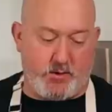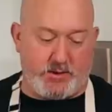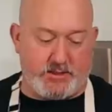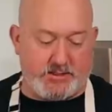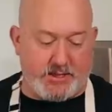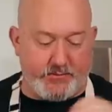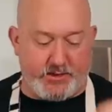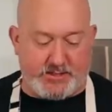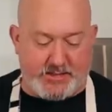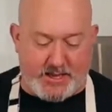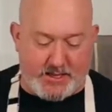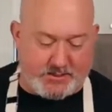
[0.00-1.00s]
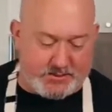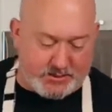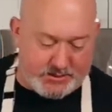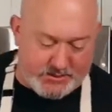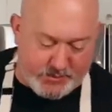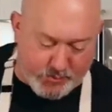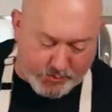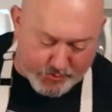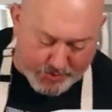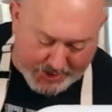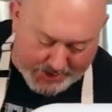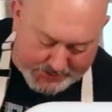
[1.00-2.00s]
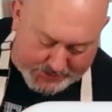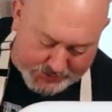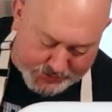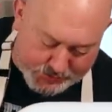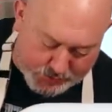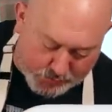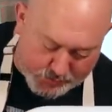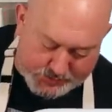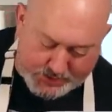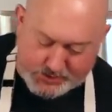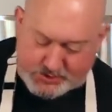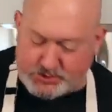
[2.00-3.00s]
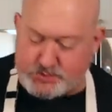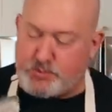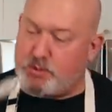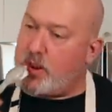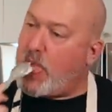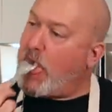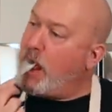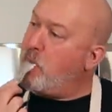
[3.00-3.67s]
All right, let's give it a taste. Let's see where we're at. Get your Star Wars tasting spoon.